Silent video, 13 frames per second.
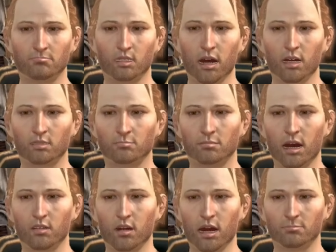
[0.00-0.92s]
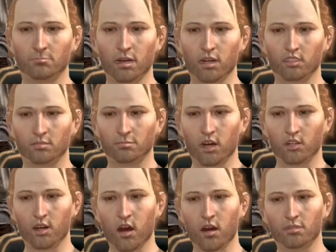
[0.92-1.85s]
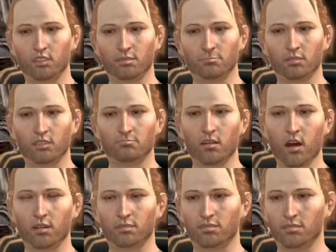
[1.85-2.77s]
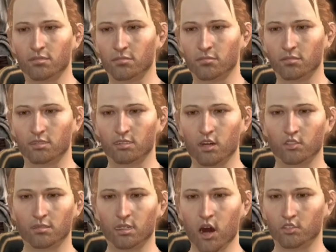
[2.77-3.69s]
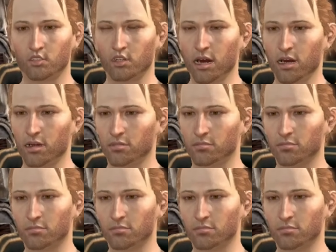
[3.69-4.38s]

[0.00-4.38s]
plagued by nightmares about the Archdemon parts don't go away.